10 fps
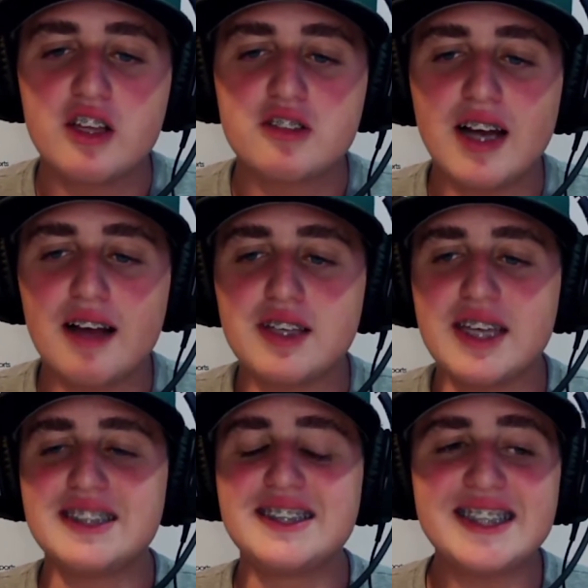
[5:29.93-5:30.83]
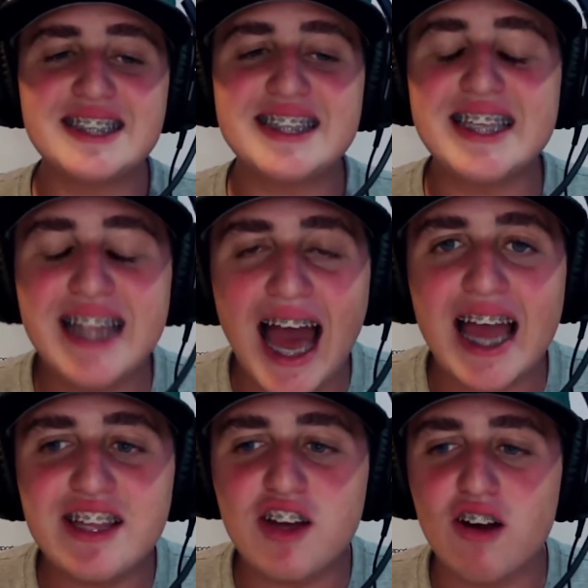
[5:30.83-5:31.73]
drives and
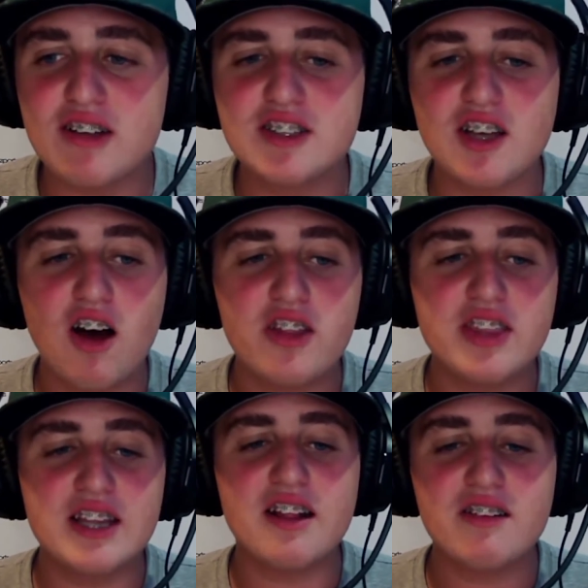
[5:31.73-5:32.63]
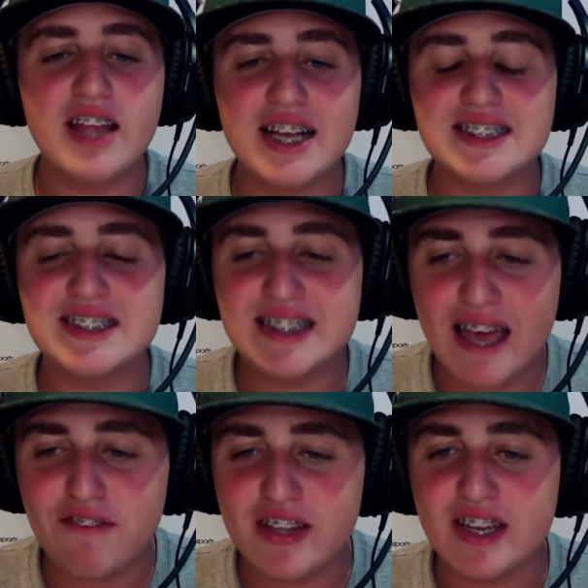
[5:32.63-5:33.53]
69 yards on their next
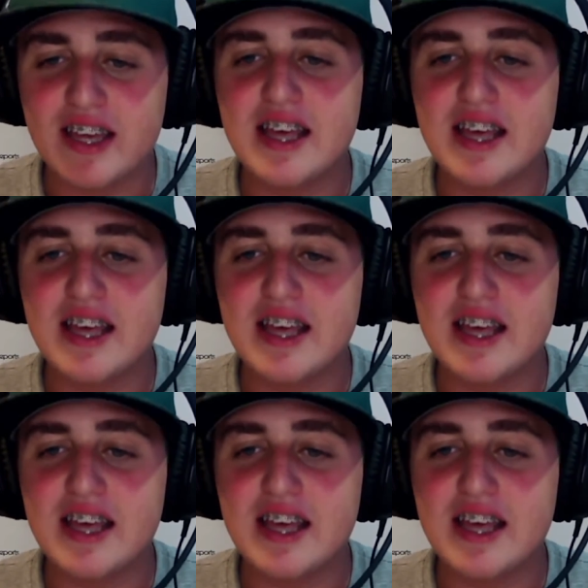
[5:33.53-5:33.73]
7.